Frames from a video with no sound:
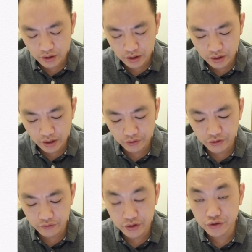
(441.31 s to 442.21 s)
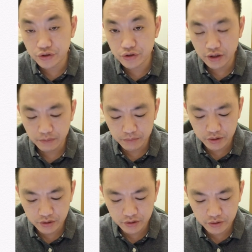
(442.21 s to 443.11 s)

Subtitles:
out of each number.